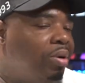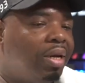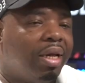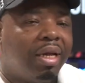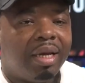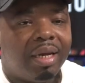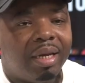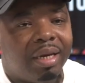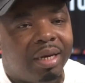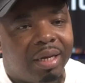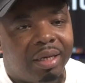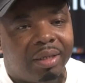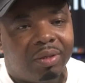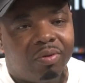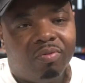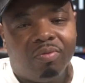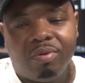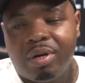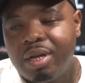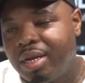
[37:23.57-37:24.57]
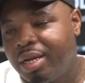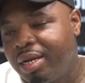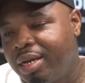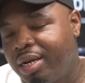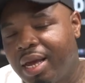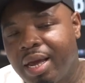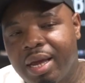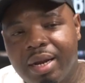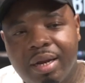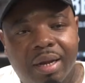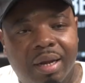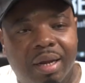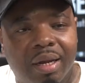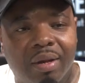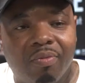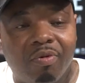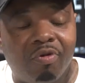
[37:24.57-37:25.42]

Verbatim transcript: did this, who did that name,